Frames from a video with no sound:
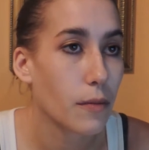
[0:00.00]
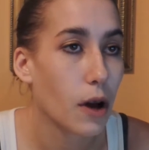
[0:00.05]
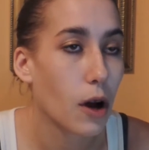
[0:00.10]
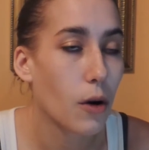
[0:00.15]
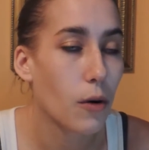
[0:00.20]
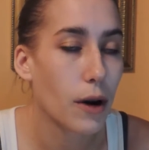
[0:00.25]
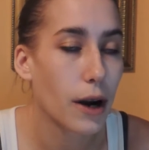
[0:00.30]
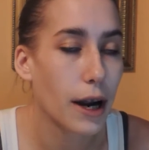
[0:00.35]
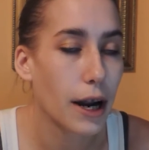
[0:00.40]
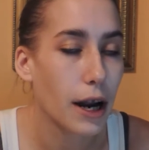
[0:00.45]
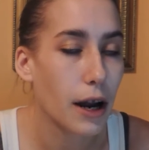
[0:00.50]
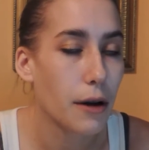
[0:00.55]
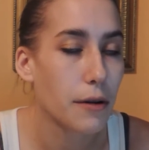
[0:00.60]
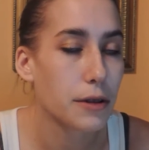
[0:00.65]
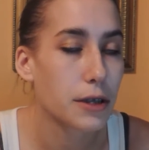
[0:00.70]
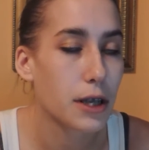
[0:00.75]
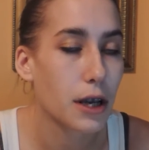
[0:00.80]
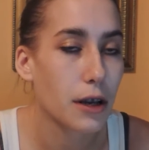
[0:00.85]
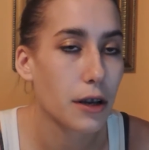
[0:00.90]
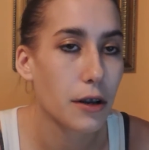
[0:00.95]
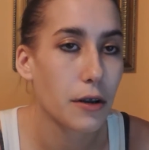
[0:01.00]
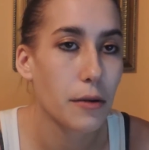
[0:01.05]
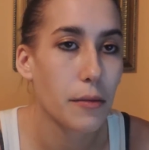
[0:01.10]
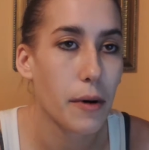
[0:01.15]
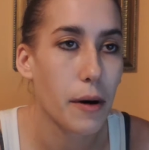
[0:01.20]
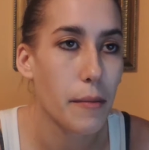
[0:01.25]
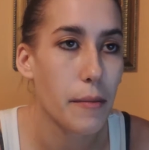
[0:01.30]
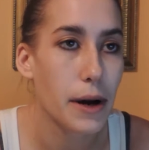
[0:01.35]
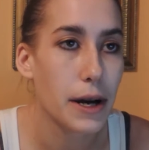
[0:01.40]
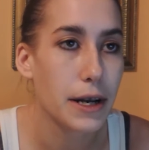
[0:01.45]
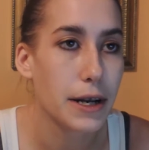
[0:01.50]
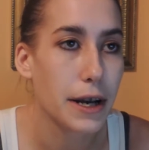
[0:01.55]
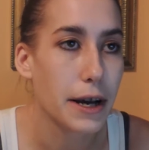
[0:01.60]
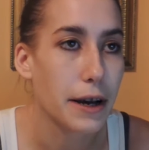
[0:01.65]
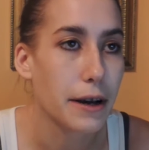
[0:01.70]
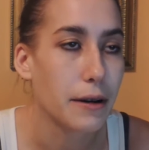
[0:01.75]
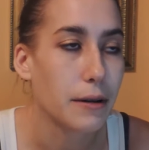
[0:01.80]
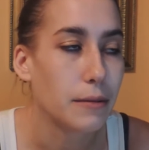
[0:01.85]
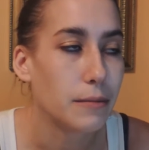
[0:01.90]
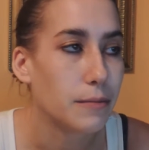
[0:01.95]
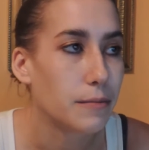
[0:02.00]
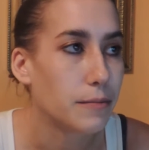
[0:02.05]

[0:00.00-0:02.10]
alright, I was telling you about my day.